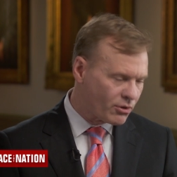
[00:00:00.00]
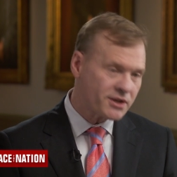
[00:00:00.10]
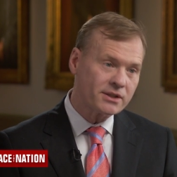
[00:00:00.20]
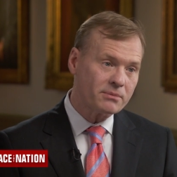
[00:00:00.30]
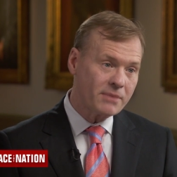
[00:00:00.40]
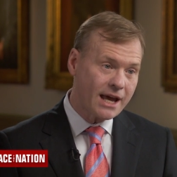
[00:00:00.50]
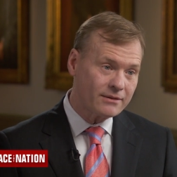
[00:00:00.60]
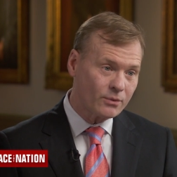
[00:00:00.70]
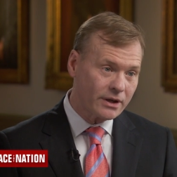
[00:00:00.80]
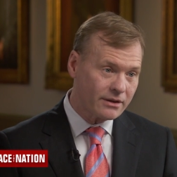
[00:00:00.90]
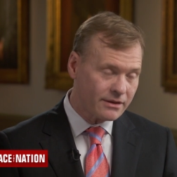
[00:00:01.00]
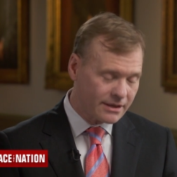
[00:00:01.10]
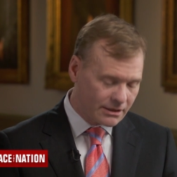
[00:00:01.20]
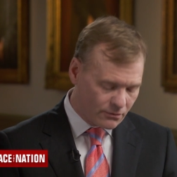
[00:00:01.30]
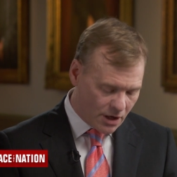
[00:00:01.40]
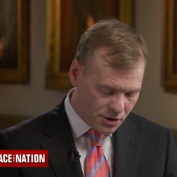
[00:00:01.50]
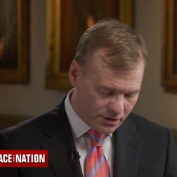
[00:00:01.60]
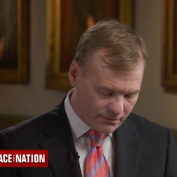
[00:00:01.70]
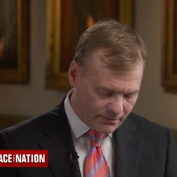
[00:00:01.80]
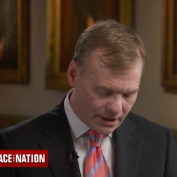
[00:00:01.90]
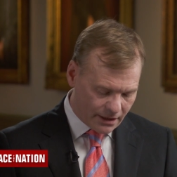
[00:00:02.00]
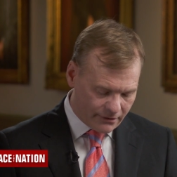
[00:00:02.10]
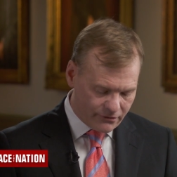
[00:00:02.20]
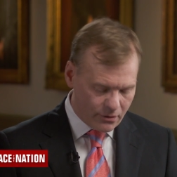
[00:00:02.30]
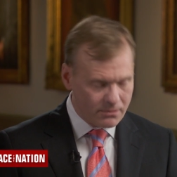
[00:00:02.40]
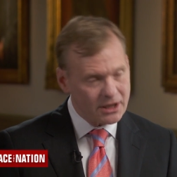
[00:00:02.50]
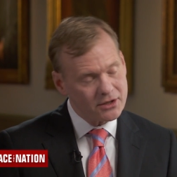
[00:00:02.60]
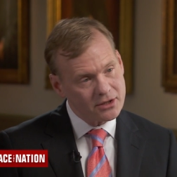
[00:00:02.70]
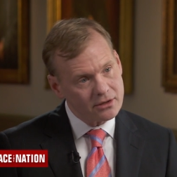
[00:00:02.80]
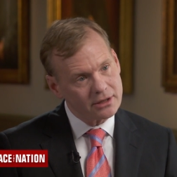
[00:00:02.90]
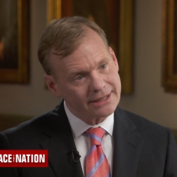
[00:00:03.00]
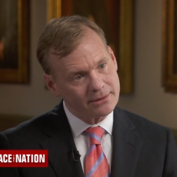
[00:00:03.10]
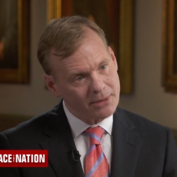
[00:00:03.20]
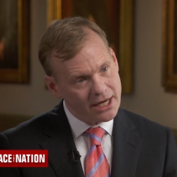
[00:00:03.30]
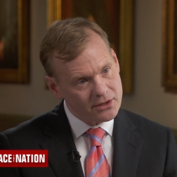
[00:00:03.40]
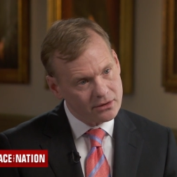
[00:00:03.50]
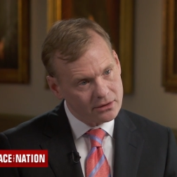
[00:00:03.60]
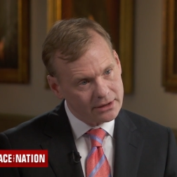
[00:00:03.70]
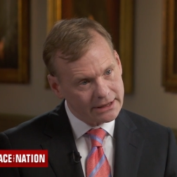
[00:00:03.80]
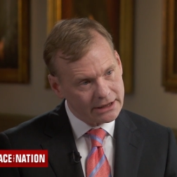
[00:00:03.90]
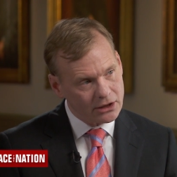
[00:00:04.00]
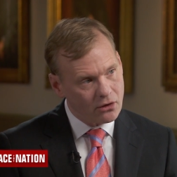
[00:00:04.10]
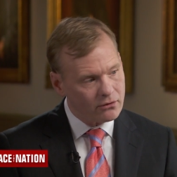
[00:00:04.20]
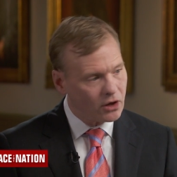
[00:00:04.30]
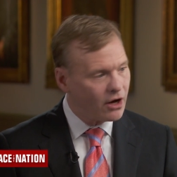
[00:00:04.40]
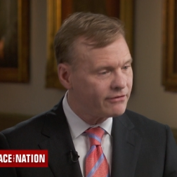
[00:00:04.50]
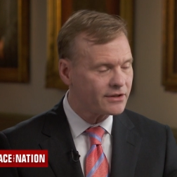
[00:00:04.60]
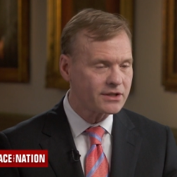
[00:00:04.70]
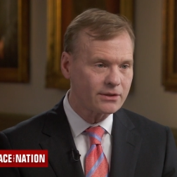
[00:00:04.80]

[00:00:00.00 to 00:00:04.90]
president met with the Russian uh, foreign minister and the ambassador in the Oval Office.